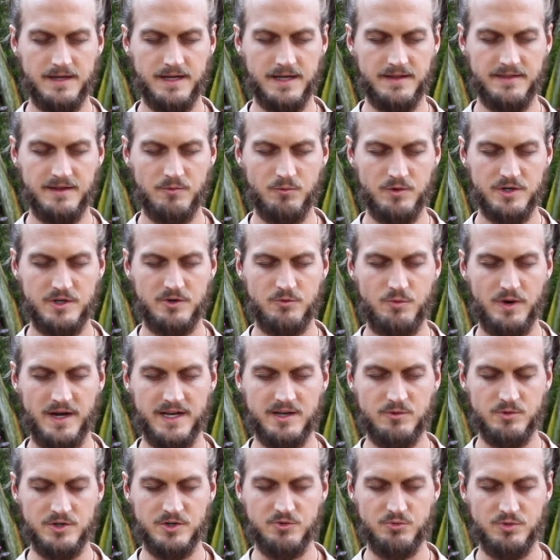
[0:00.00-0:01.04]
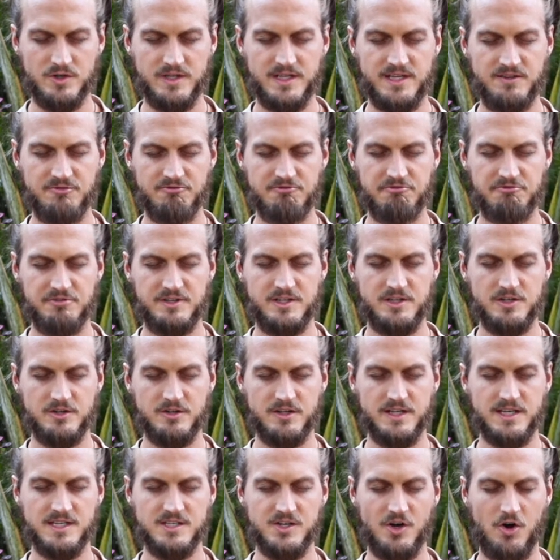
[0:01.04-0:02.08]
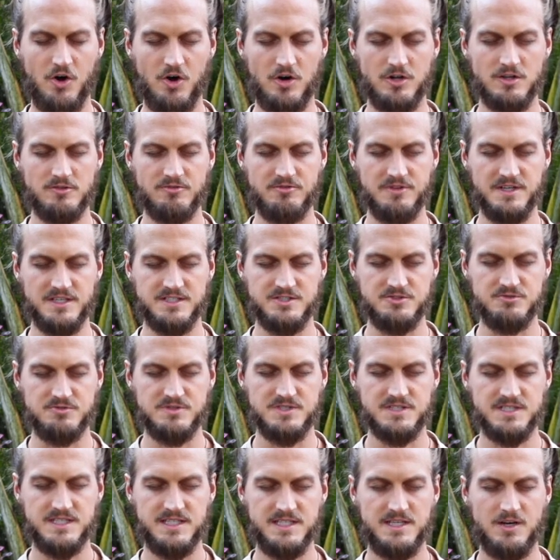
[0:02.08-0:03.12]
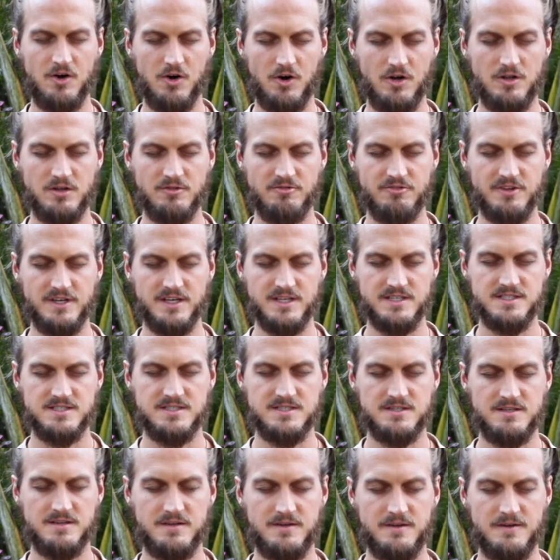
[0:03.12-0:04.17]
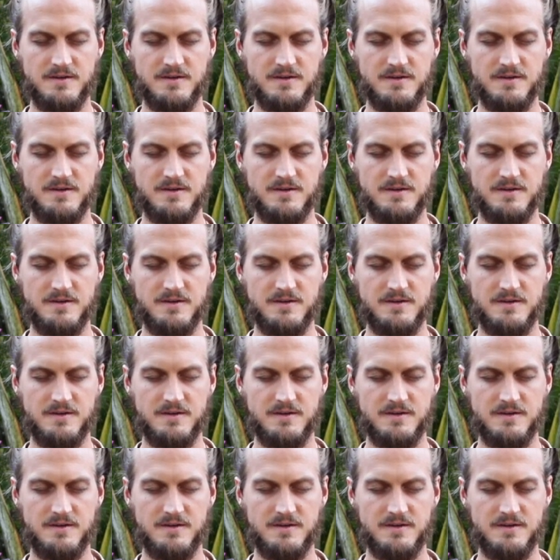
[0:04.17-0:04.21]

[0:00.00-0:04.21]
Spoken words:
And then when you're ready, when you really feel into all of this, you see all of this,